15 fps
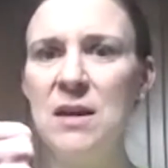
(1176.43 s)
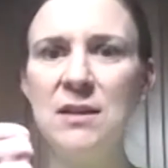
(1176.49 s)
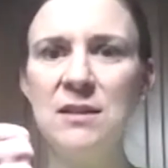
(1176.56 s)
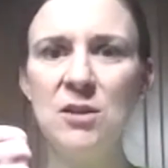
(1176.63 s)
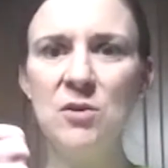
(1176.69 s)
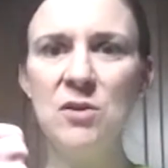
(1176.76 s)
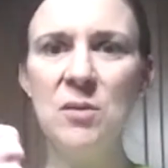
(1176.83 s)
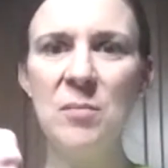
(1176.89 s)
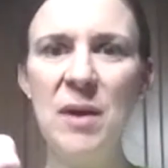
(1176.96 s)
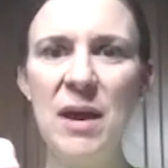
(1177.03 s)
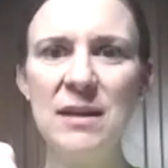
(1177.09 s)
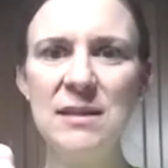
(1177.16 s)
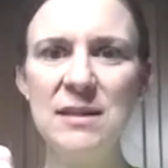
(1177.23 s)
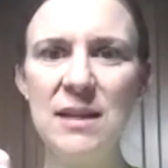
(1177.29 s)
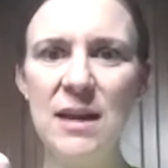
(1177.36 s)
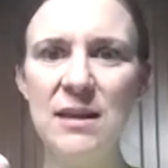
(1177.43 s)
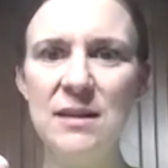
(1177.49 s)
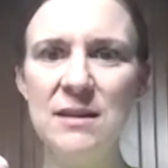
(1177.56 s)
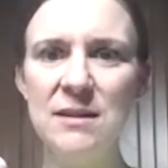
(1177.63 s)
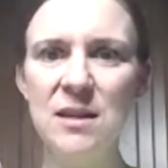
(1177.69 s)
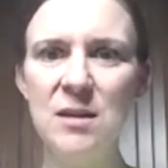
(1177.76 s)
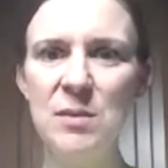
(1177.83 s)
So the back side
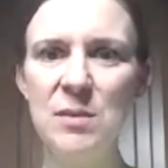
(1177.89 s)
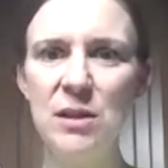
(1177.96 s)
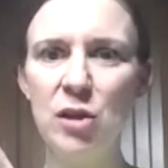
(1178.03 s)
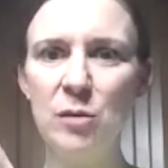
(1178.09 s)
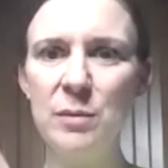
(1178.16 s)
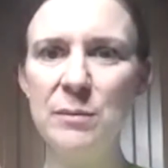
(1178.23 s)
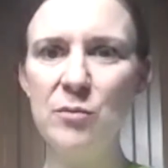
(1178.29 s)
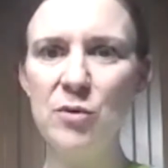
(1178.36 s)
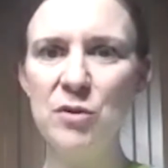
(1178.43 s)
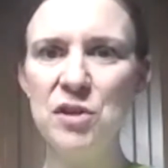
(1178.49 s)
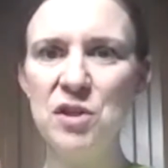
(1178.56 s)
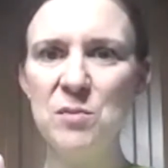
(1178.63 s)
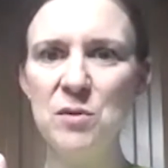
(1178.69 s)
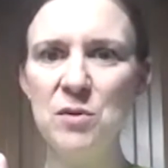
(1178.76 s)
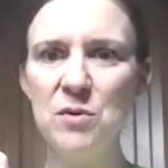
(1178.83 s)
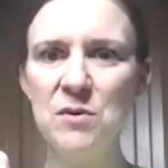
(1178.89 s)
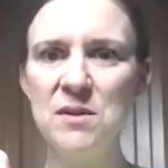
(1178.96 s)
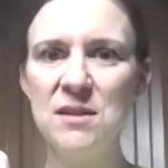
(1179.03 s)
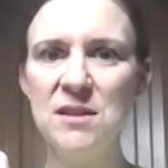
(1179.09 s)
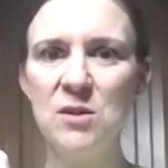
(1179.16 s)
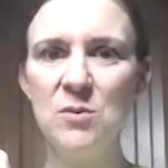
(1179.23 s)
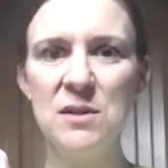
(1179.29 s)
is going to be a little bit more smooth
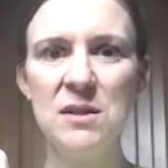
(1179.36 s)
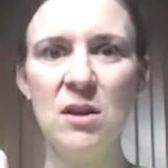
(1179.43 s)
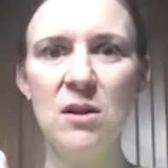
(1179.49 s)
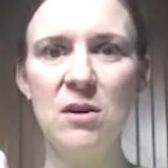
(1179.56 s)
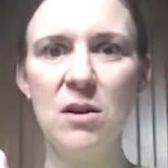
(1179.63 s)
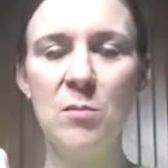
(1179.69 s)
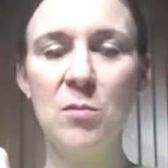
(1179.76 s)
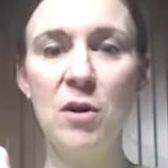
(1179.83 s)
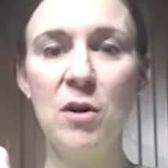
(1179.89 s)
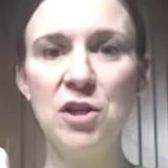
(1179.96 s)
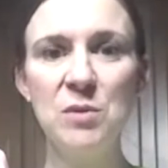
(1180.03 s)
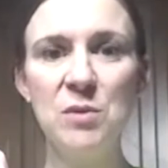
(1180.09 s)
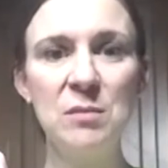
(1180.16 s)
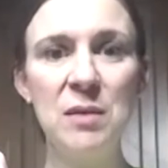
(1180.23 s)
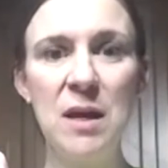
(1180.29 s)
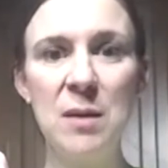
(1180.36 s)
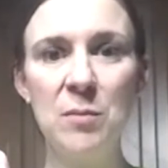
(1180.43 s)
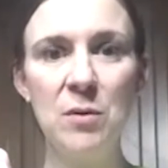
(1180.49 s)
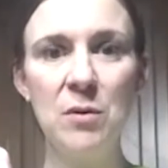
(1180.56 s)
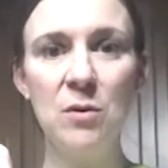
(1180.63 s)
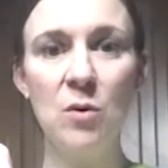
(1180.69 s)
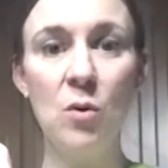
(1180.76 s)
since it was on our parchment
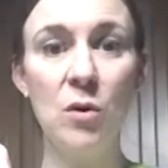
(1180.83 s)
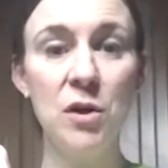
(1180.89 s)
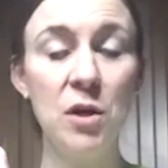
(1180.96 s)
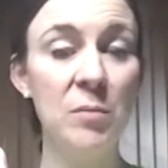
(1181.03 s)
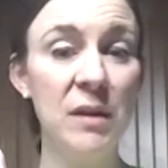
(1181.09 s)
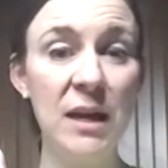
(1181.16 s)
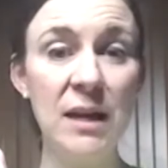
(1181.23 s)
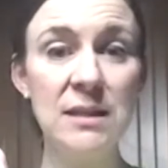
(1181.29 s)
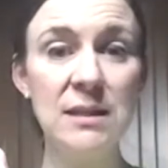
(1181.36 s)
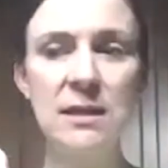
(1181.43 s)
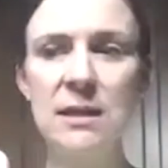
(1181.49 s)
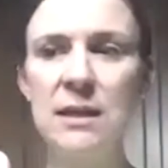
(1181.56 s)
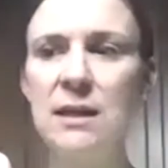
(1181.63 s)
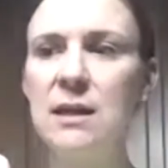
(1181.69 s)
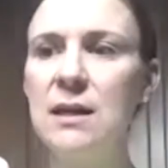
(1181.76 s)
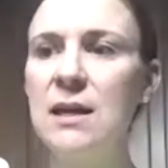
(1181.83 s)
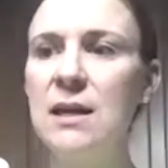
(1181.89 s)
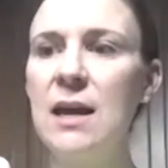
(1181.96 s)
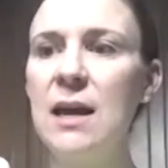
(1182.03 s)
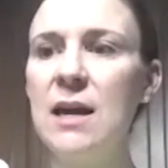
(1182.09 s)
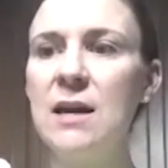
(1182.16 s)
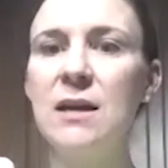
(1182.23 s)
paper or your plastic
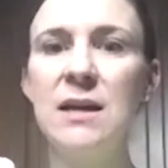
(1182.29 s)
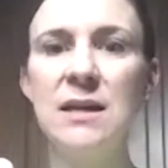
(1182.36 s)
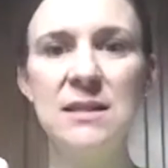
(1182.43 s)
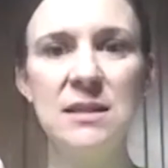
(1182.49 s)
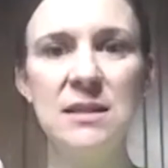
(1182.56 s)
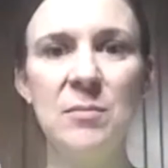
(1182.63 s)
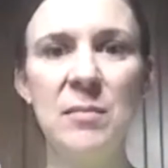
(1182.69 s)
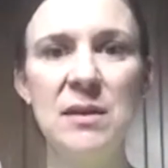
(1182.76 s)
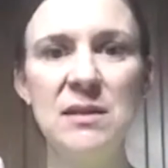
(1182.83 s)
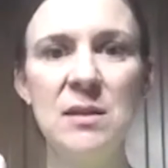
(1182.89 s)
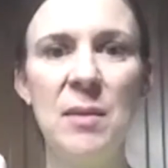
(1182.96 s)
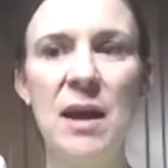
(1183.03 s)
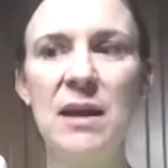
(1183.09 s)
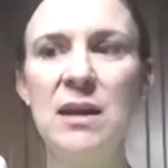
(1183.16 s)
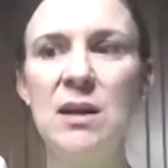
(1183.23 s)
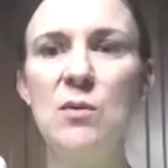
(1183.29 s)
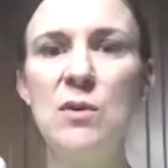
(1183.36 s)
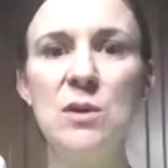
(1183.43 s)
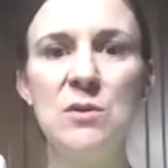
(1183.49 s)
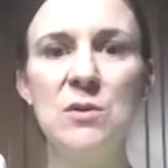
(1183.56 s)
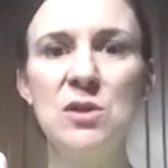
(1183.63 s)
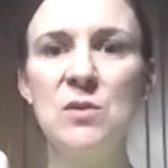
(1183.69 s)
as the backing when
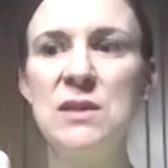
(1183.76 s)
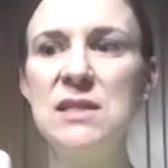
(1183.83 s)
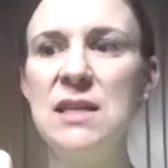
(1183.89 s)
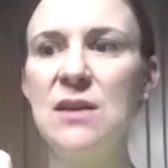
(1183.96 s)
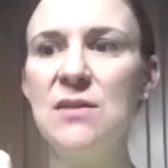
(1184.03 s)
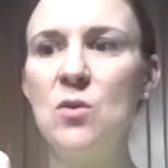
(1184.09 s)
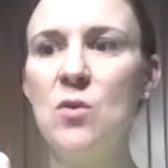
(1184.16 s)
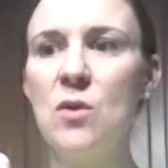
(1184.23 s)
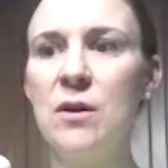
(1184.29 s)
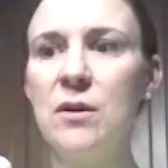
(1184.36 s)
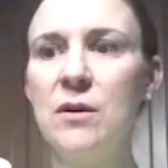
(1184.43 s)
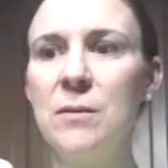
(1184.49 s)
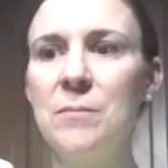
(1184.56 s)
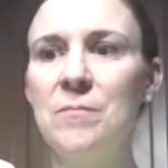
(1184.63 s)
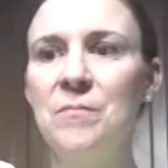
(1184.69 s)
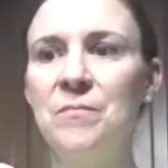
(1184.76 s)
you were squeezing out the water.